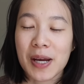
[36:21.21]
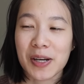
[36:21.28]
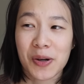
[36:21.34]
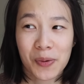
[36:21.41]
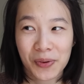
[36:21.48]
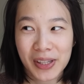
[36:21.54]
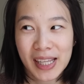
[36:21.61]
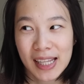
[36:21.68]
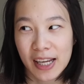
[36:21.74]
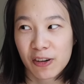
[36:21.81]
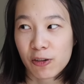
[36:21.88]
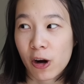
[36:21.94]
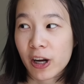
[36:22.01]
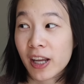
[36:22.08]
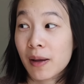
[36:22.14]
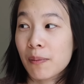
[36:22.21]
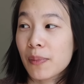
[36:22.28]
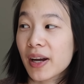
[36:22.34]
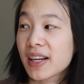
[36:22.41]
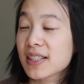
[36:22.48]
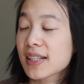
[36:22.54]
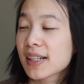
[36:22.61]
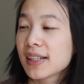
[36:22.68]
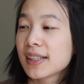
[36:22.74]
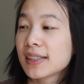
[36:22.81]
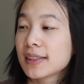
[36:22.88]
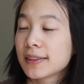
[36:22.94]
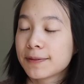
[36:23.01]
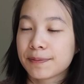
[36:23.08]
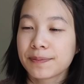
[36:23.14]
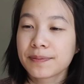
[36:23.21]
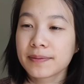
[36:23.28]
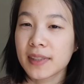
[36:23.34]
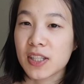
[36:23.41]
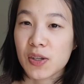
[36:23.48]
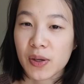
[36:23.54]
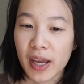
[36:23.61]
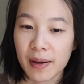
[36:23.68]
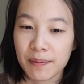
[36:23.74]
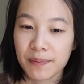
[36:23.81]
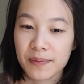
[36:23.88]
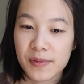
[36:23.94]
I don't really like frogging, but it's okay.